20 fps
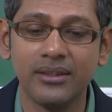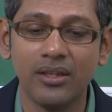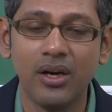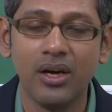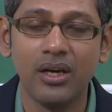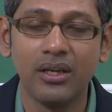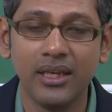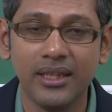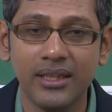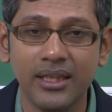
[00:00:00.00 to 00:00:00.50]

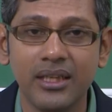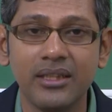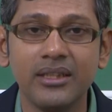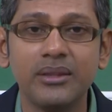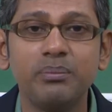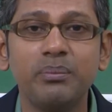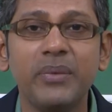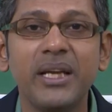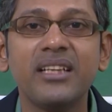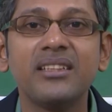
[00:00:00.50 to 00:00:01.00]
or rather
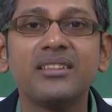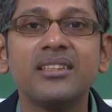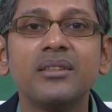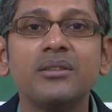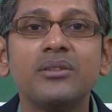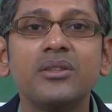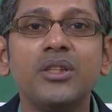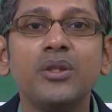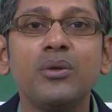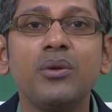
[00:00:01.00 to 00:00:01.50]
make the
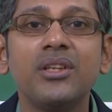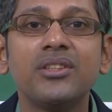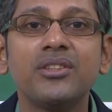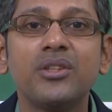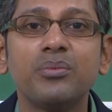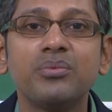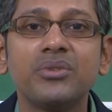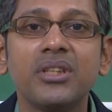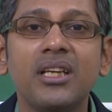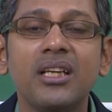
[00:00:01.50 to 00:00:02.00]
nucleation
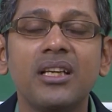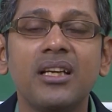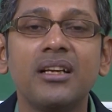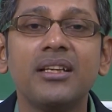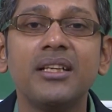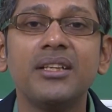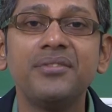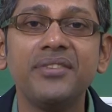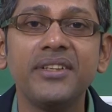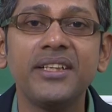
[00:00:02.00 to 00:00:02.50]
of silicon
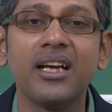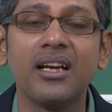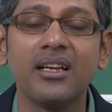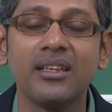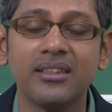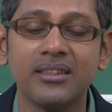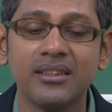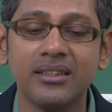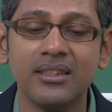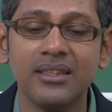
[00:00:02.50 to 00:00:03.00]
difficult,
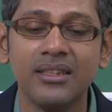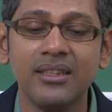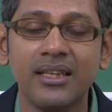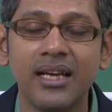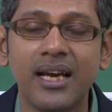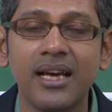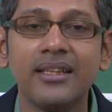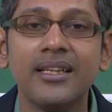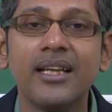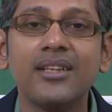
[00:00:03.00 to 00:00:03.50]

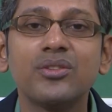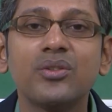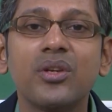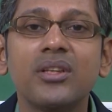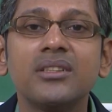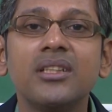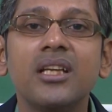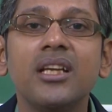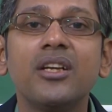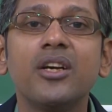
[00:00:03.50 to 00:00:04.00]
and that is why
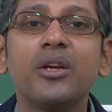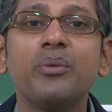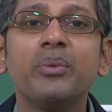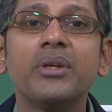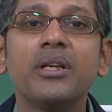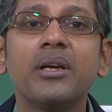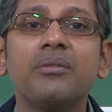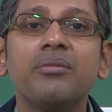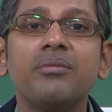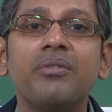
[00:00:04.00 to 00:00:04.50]
silicon
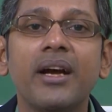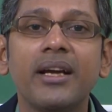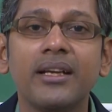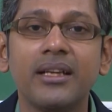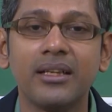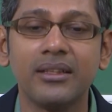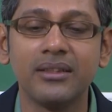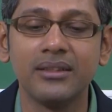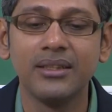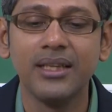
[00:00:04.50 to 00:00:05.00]
becomes finer.
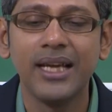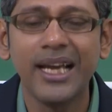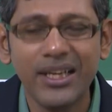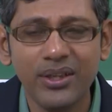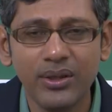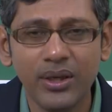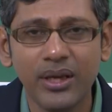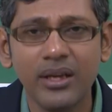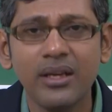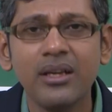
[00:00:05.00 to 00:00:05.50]

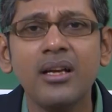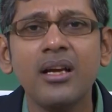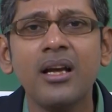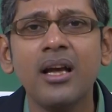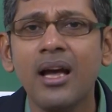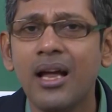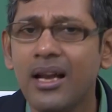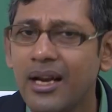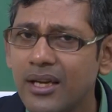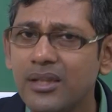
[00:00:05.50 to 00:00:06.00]
Anyway,
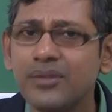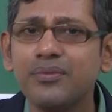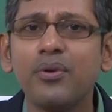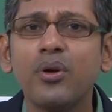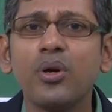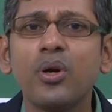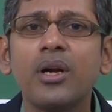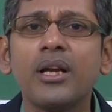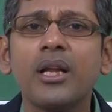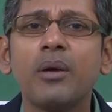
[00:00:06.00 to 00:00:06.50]
let us
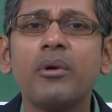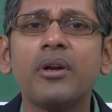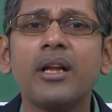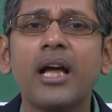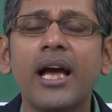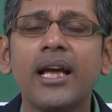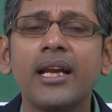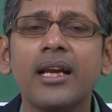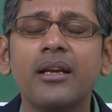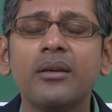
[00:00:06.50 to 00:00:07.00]
forget about
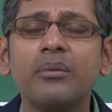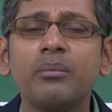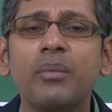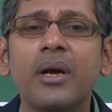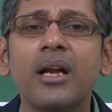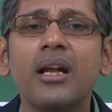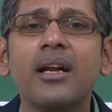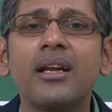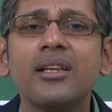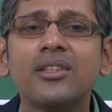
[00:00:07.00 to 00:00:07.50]
iron, but
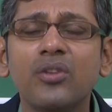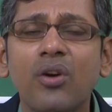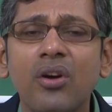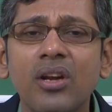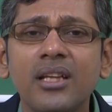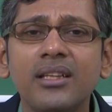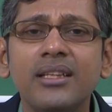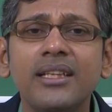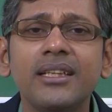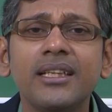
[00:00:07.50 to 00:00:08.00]
let us
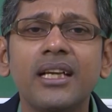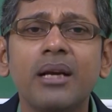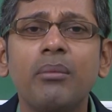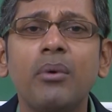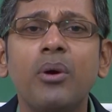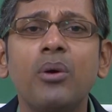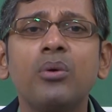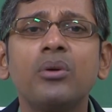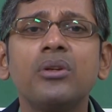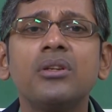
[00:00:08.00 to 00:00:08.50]
only think
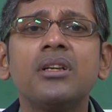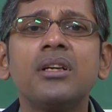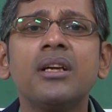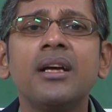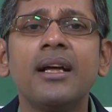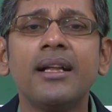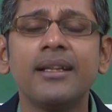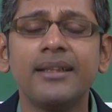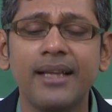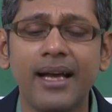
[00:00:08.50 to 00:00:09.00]
about
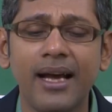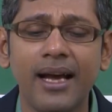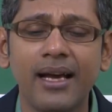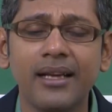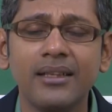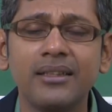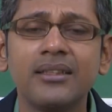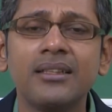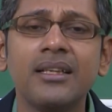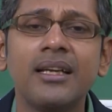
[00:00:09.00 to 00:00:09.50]

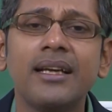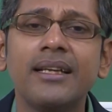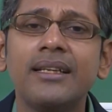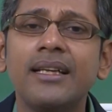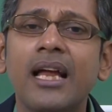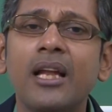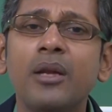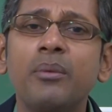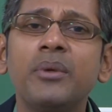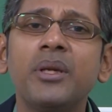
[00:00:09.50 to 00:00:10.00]
that in
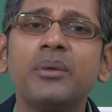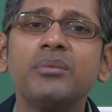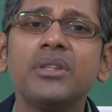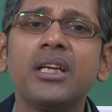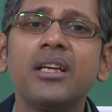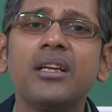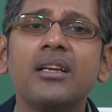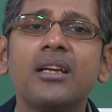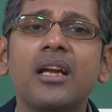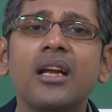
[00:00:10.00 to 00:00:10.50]
aluminum
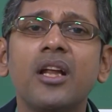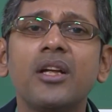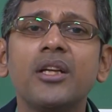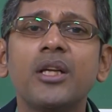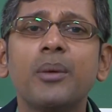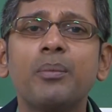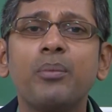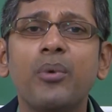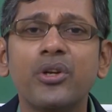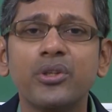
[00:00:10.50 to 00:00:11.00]
silicon alloy you
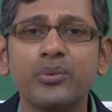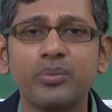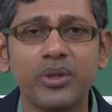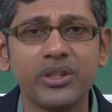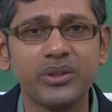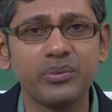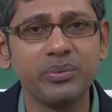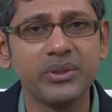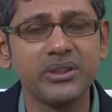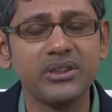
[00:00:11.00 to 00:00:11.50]
have
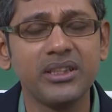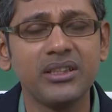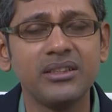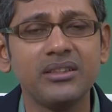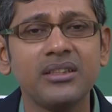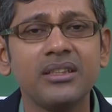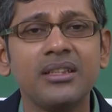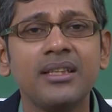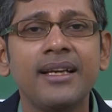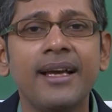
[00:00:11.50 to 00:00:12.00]
phosphorus present,
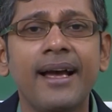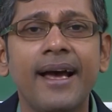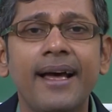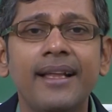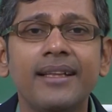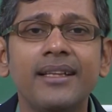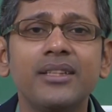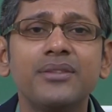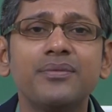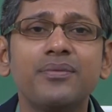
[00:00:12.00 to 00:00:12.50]

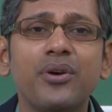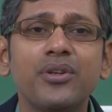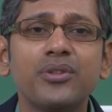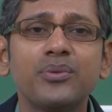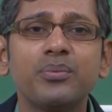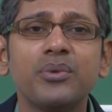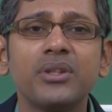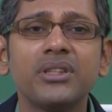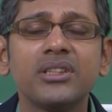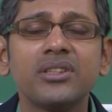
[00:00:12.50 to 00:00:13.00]
and this
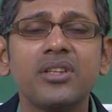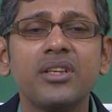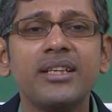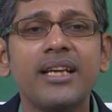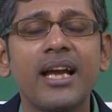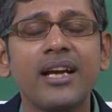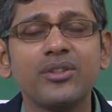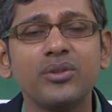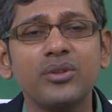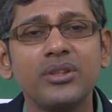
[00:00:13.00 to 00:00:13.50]
phosphorus
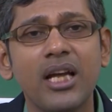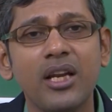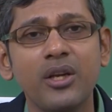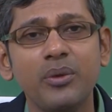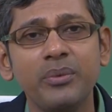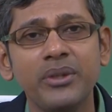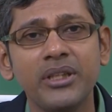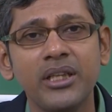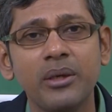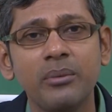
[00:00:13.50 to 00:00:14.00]
reacts with
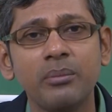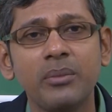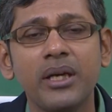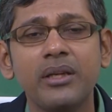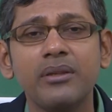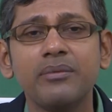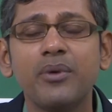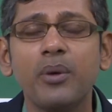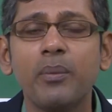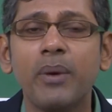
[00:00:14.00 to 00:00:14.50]
aluminum
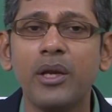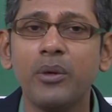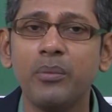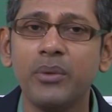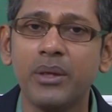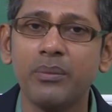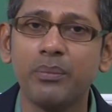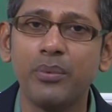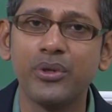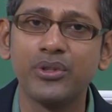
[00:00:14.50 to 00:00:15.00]
and form
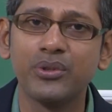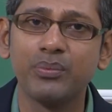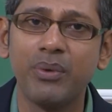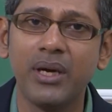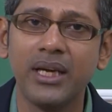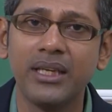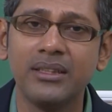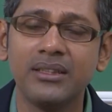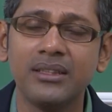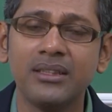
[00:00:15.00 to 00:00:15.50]
aluminum
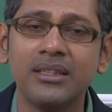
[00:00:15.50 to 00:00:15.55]
phosphide,